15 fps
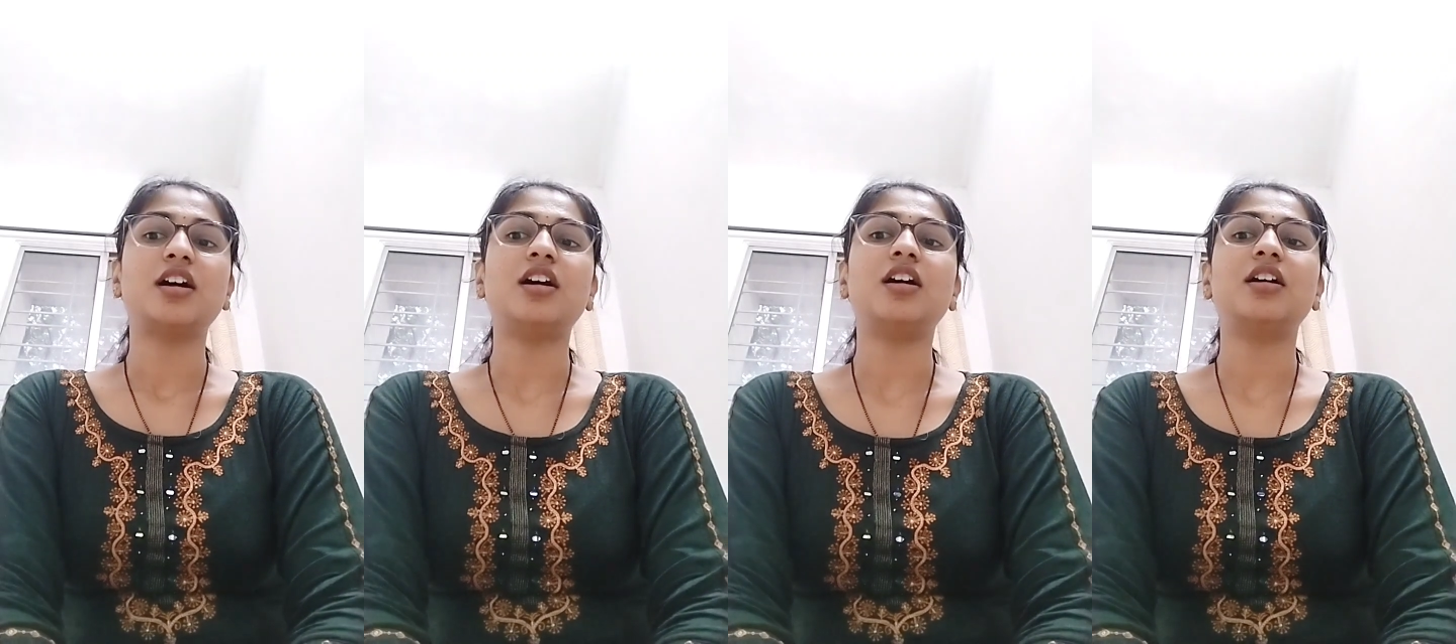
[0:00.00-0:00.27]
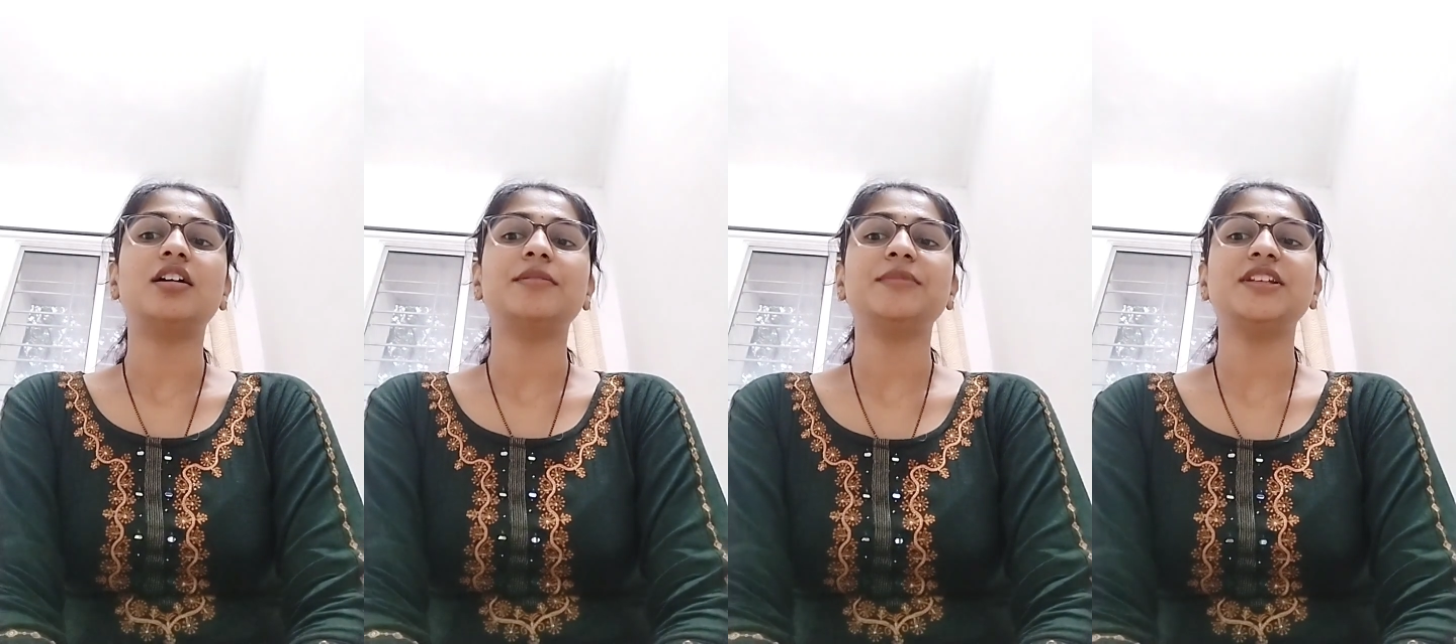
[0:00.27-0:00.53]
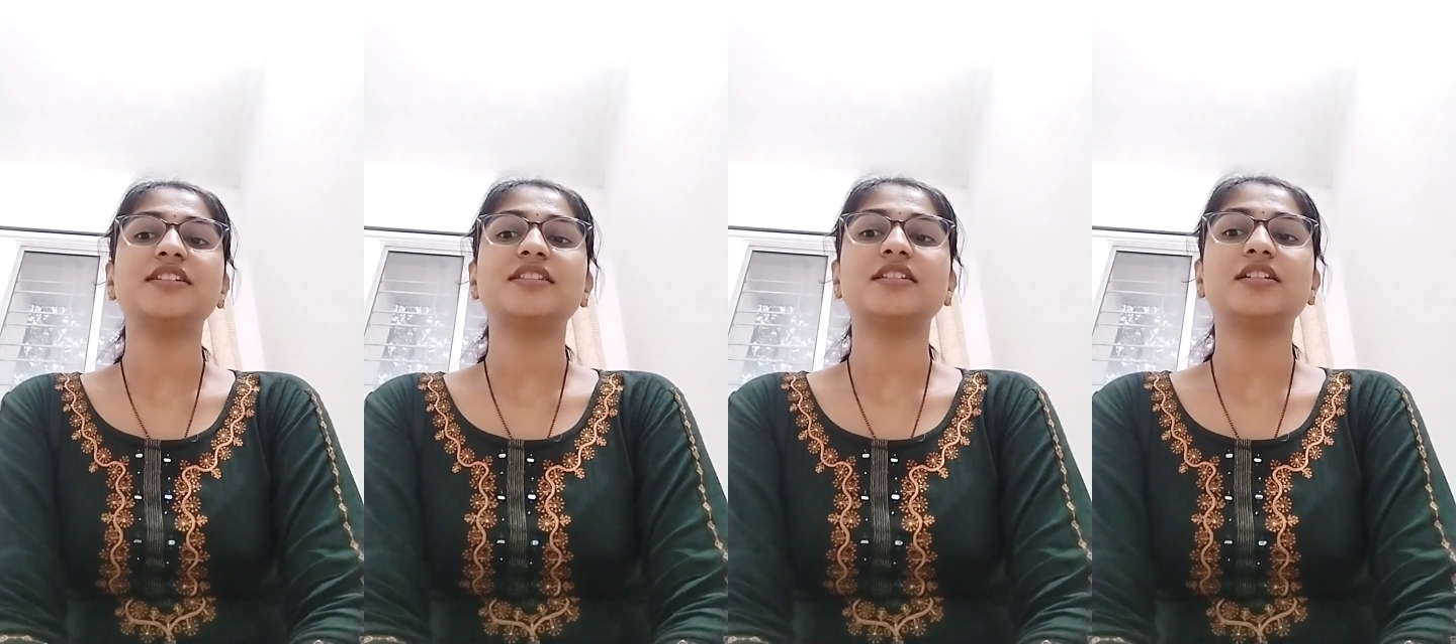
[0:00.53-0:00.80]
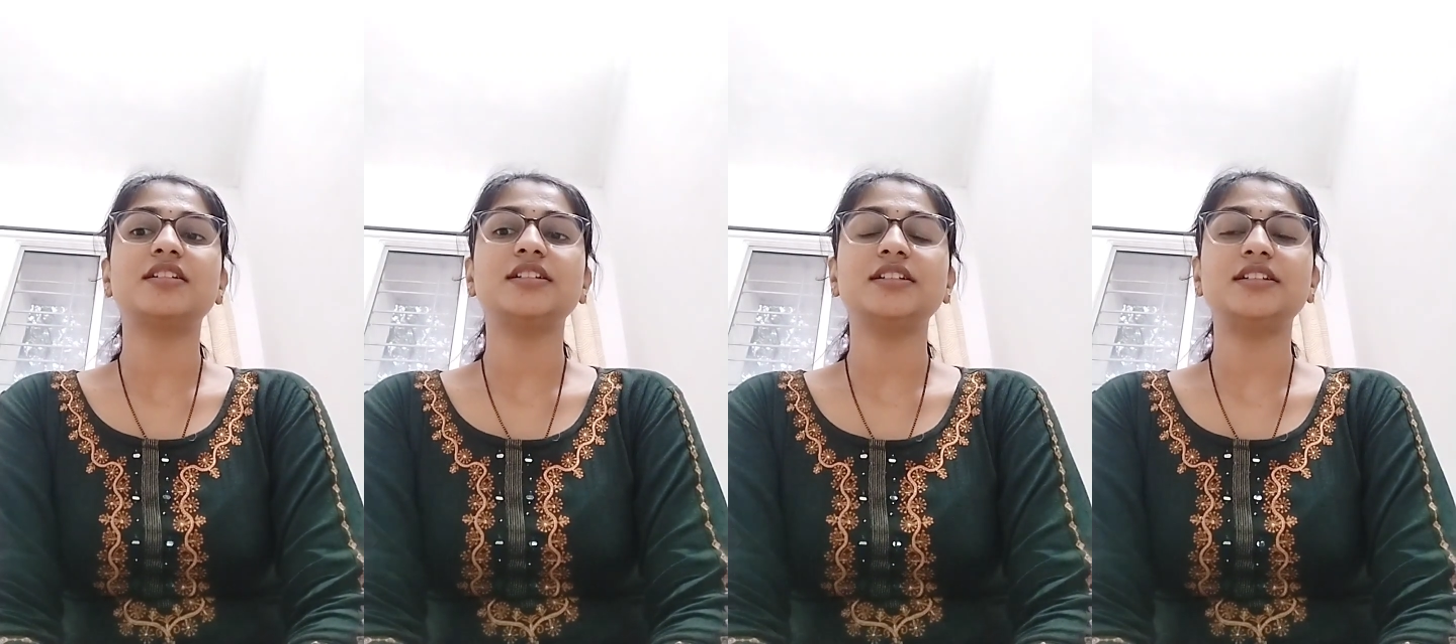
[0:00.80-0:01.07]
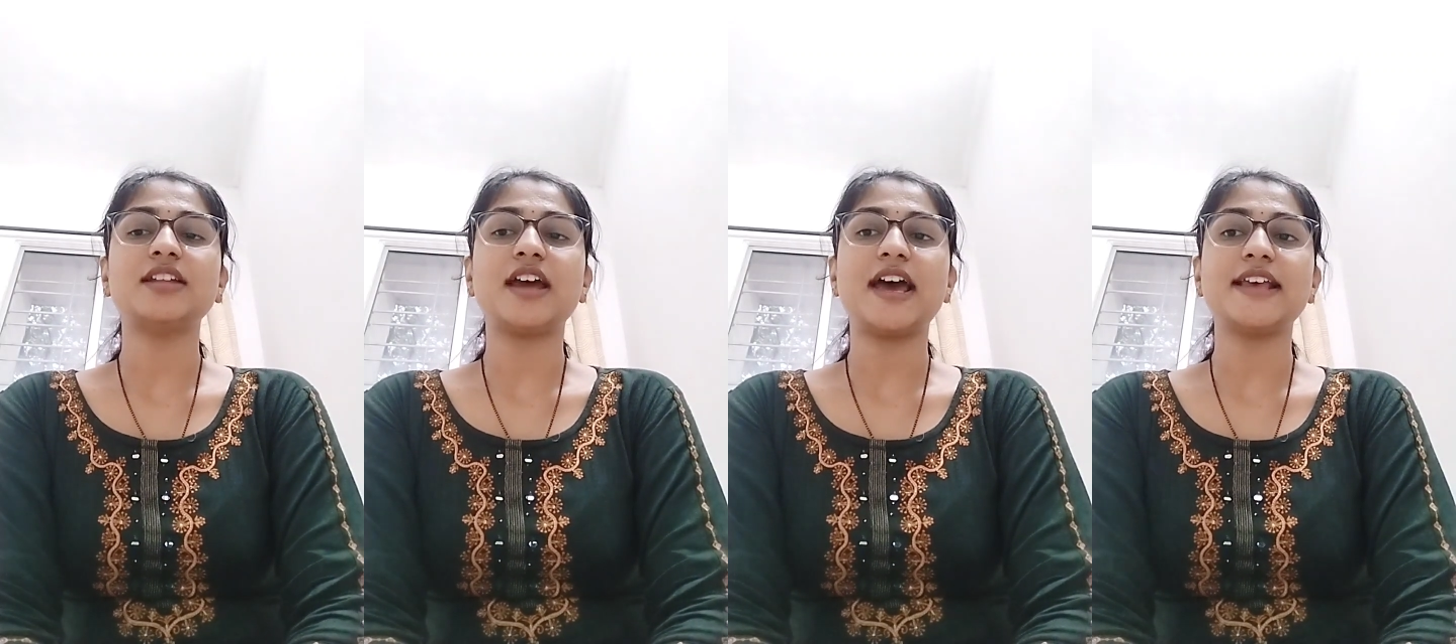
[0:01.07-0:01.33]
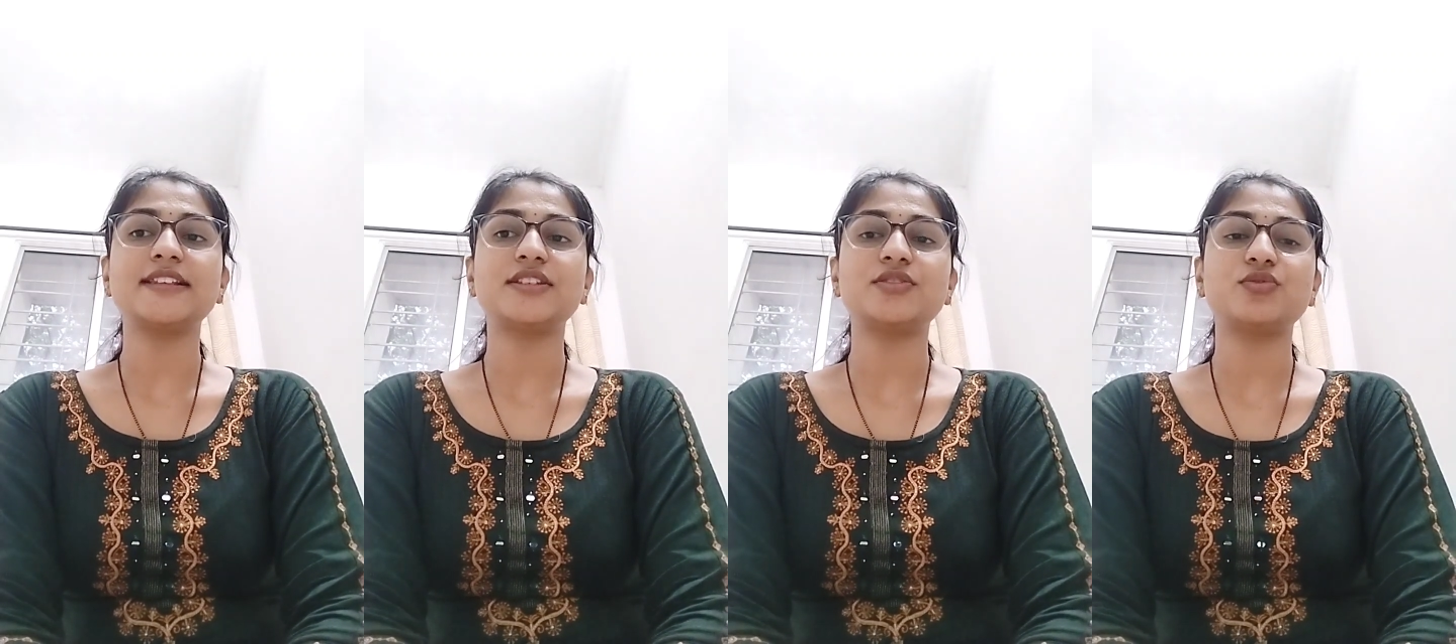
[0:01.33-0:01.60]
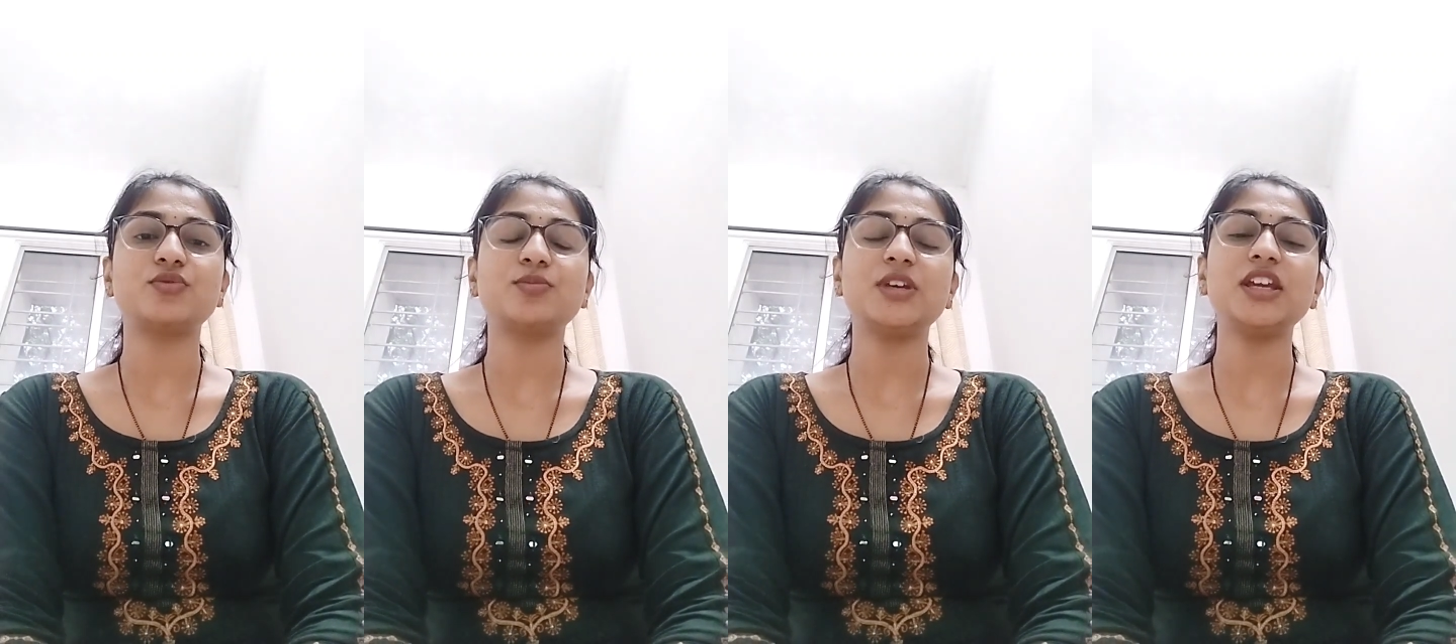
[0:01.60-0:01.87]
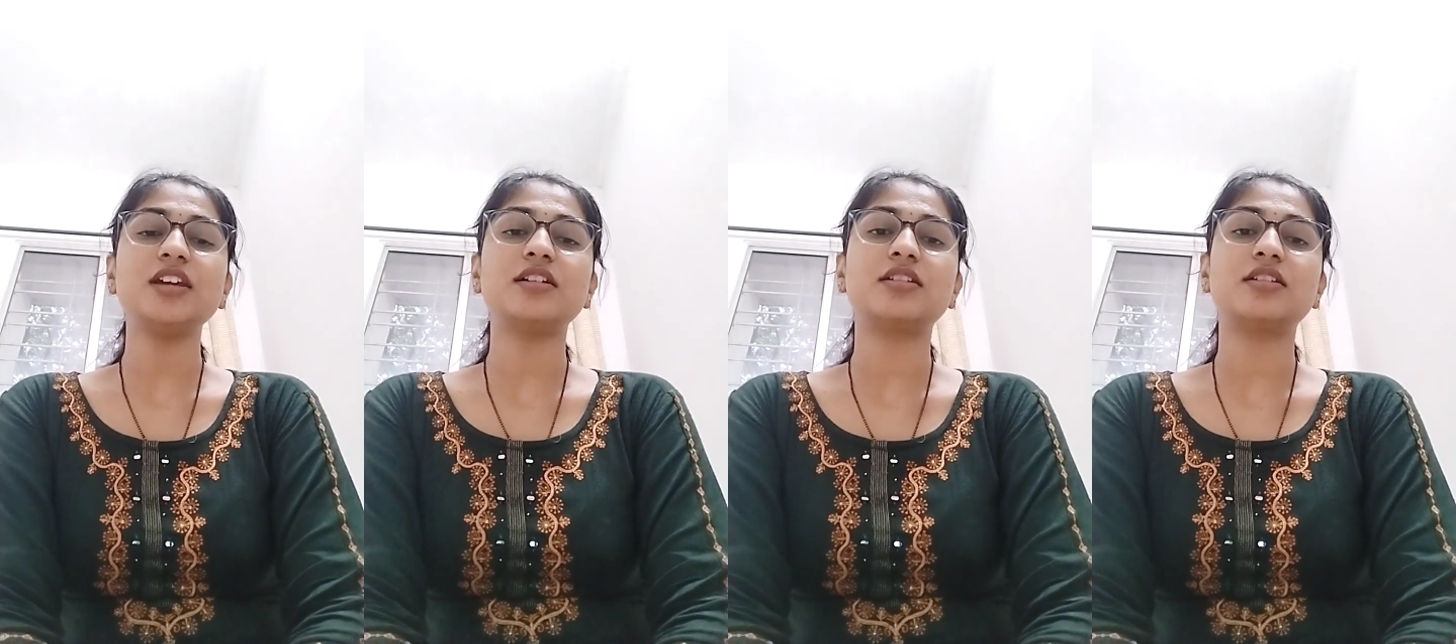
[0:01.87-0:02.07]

Means it has to be